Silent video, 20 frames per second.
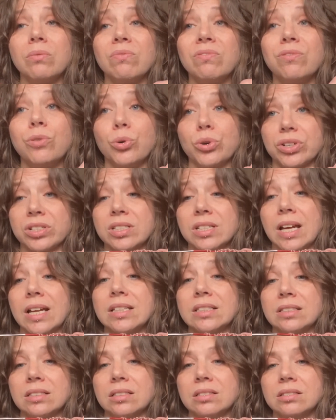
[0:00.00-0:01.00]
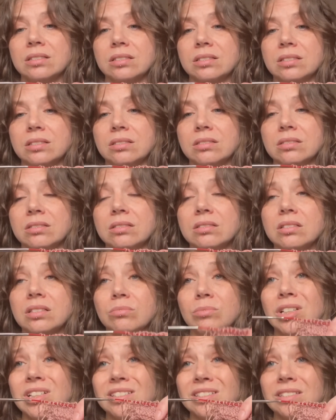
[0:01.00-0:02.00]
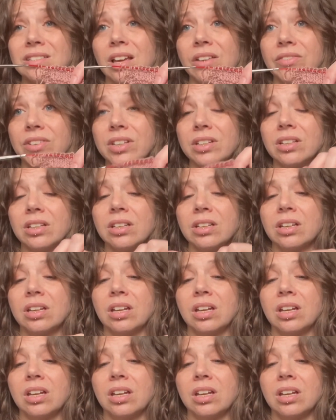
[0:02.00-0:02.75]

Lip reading: 4 sizes. I'm on a 7.